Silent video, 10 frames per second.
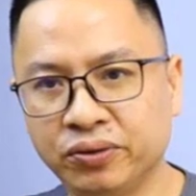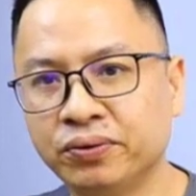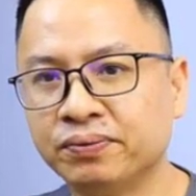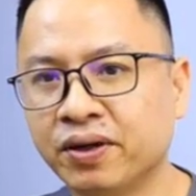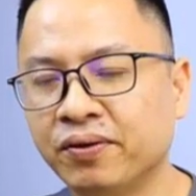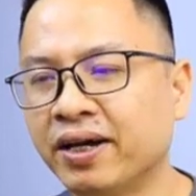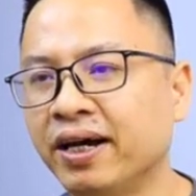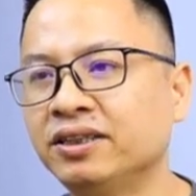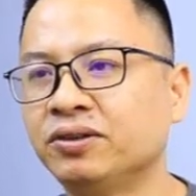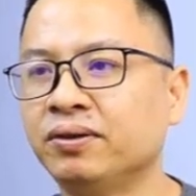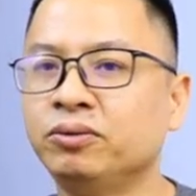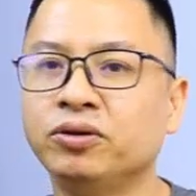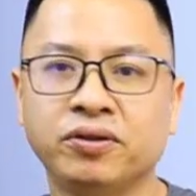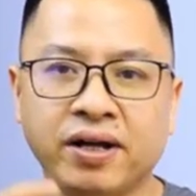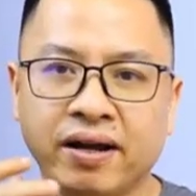you. Okay, so if you
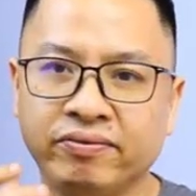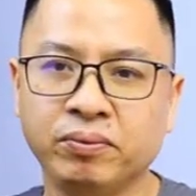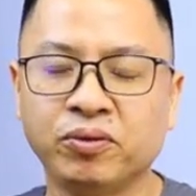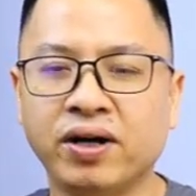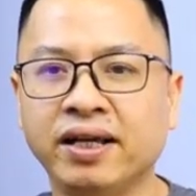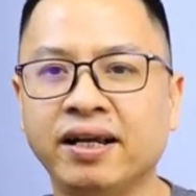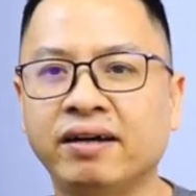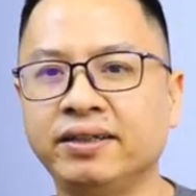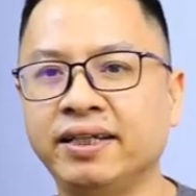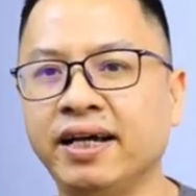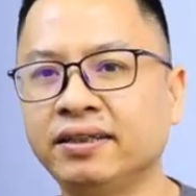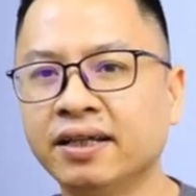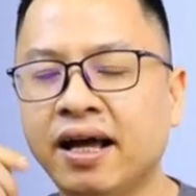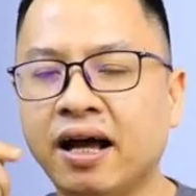don't have Filmora 11 yet,